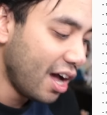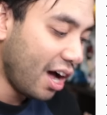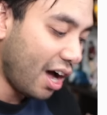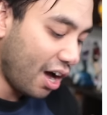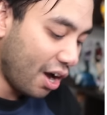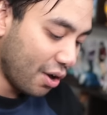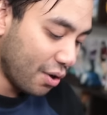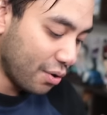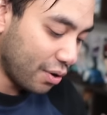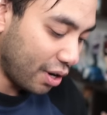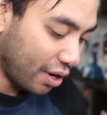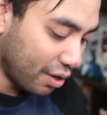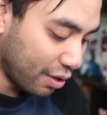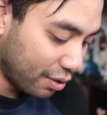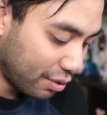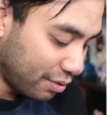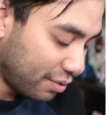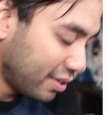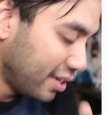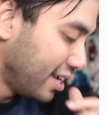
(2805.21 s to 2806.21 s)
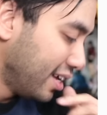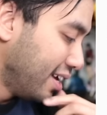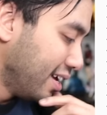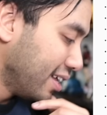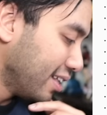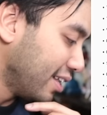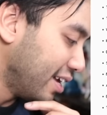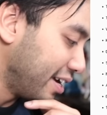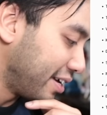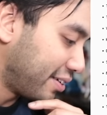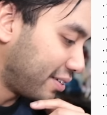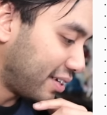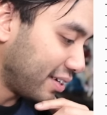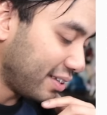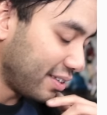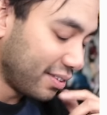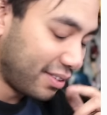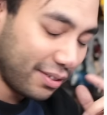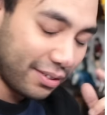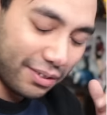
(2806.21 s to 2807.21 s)
Oh, like
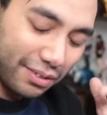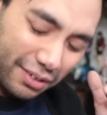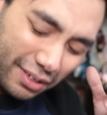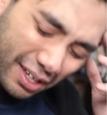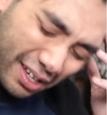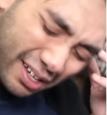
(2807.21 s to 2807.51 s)
there